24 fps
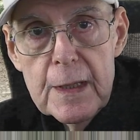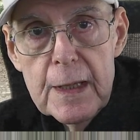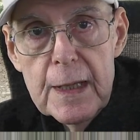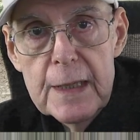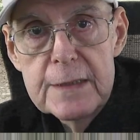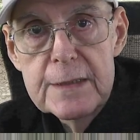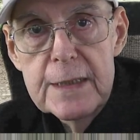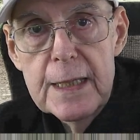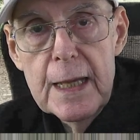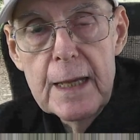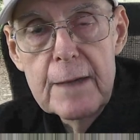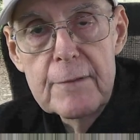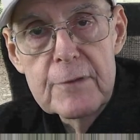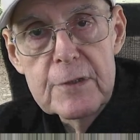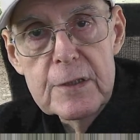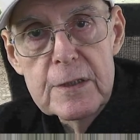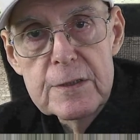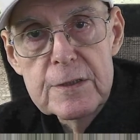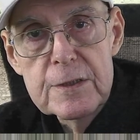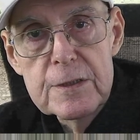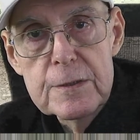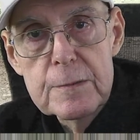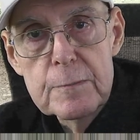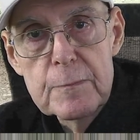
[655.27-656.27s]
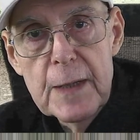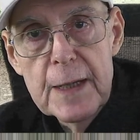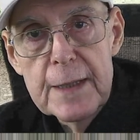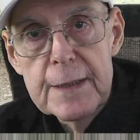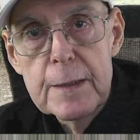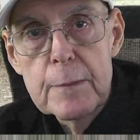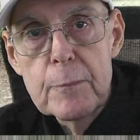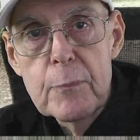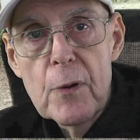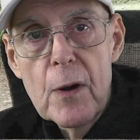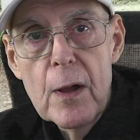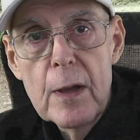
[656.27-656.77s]
as evidenced by
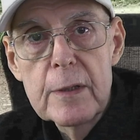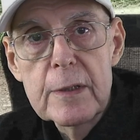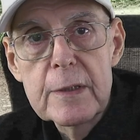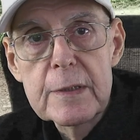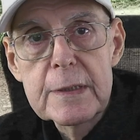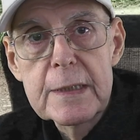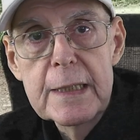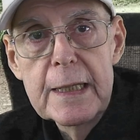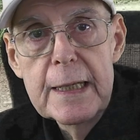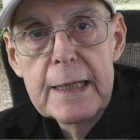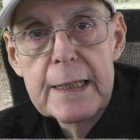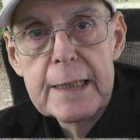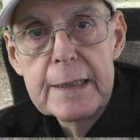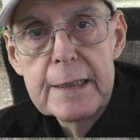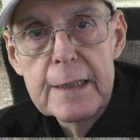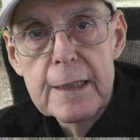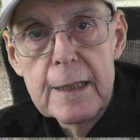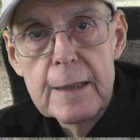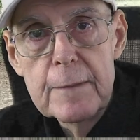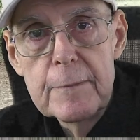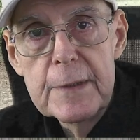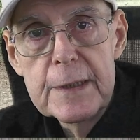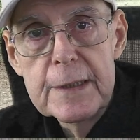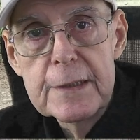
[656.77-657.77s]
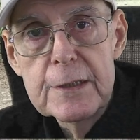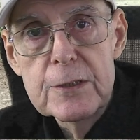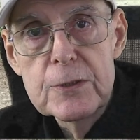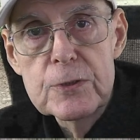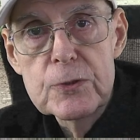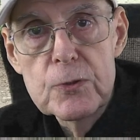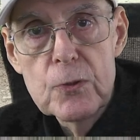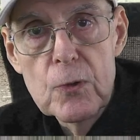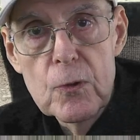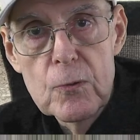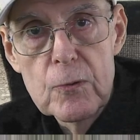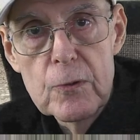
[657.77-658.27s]
the product ending up in the
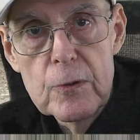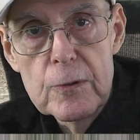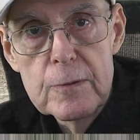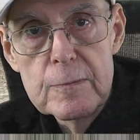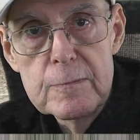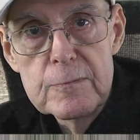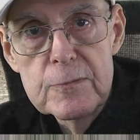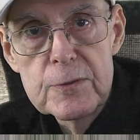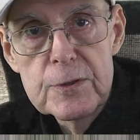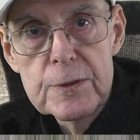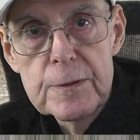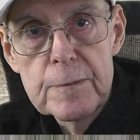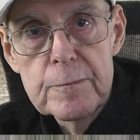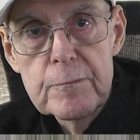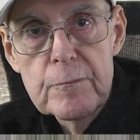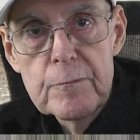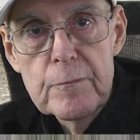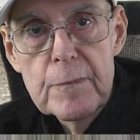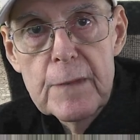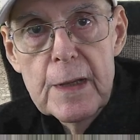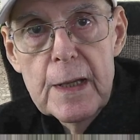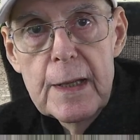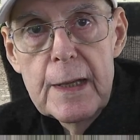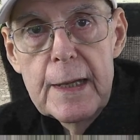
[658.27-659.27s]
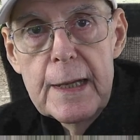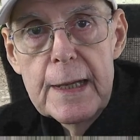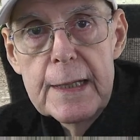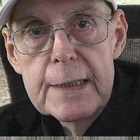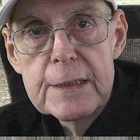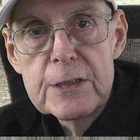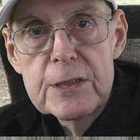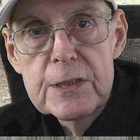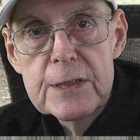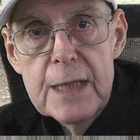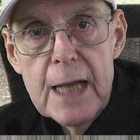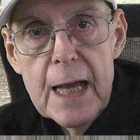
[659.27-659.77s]
storerooms
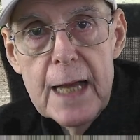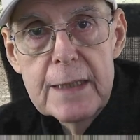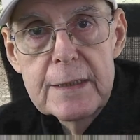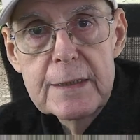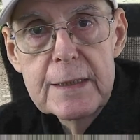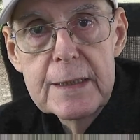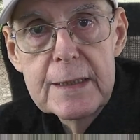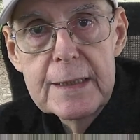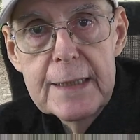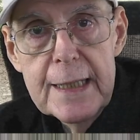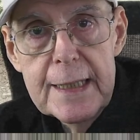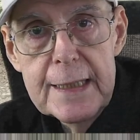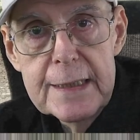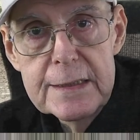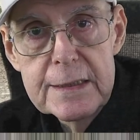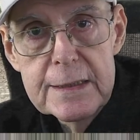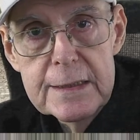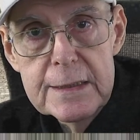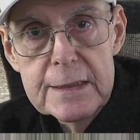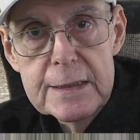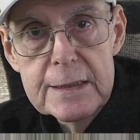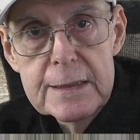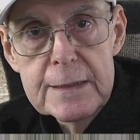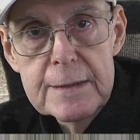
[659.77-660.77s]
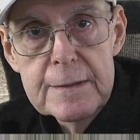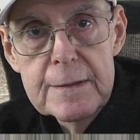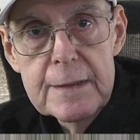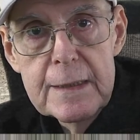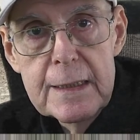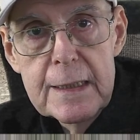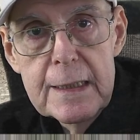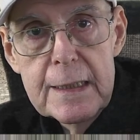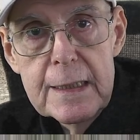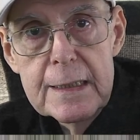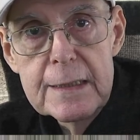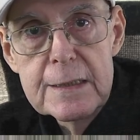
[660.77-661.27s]
and stacked in cases
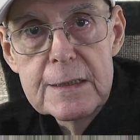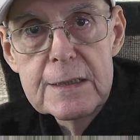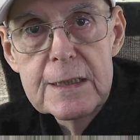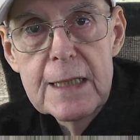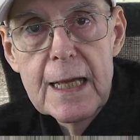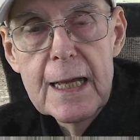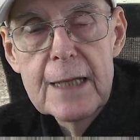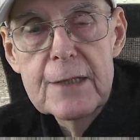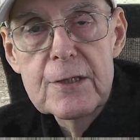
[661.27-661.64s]
inside the